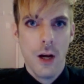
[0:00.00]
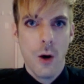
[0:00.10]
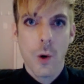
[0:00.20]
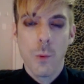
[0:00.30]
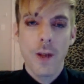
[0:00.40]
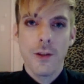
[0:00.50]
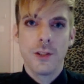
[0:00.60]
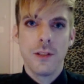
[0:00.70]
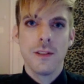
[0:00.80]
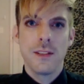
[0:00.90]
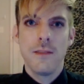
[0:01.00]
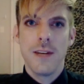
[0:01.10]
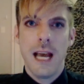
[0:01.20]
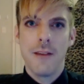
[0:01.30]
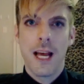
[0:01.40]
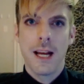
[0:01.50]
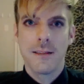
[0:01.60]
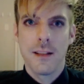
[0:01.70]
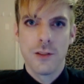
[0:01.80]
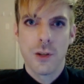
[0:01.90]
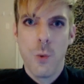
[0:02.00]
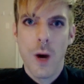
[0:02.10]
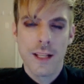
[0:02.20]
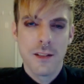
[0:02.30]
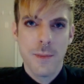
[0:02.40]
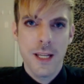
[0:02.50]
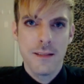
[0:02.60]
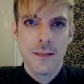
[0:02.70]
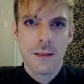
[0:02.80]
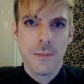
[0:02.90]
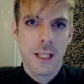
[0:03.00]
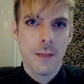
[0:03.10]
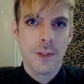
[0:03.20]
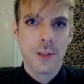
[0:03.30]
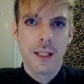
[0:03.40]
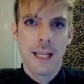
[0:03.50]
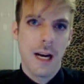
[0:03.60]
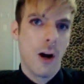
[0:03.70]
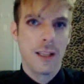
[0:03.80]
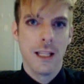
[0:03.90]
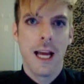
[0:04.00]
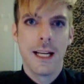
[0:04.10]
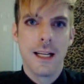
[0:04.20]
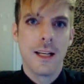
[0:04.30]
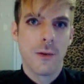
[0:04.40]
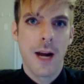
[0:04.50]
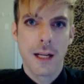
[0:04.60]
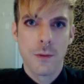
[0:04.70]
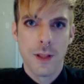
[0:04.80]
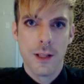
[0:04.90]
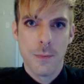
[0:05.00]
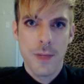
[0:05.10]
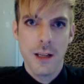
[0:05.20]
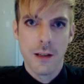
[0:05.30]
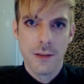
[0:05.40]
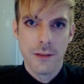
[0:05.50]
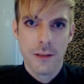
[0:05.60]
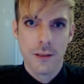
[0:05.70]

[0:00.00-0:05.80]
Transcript: or whether students even have access to quiet spaces to be able to get online and interact with their peers.